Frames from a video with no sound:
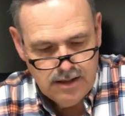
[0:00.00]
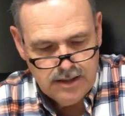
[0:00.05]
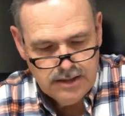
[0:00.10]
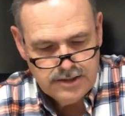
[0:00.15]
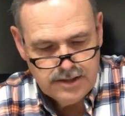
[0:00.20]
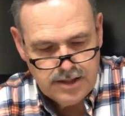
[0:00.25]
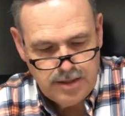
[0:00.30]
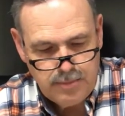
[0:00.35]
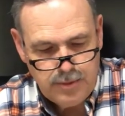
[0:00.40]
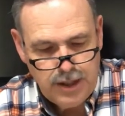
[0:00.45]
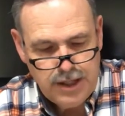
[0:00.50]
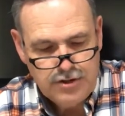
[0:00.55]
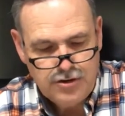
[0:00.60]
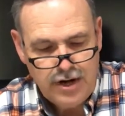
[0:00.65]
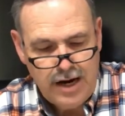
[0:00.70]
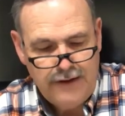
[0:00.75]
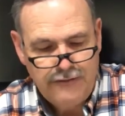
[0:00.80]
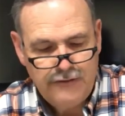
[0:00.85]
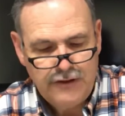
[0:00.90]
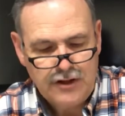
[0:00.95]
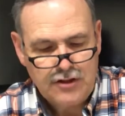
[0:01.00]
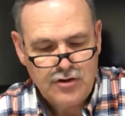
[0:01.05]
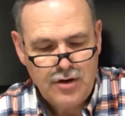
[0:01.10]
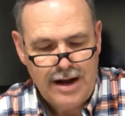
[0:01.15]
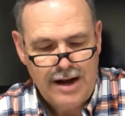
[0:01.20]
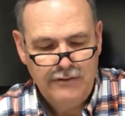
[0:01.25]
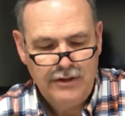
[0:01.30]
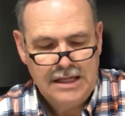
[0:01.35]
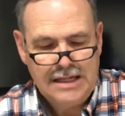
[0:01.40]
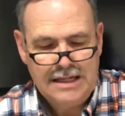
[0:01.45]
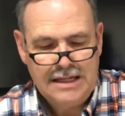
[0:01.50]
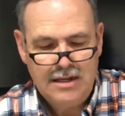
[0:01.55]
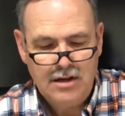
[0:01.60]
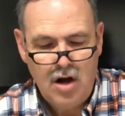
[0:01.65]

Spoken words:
separate traffic traveling in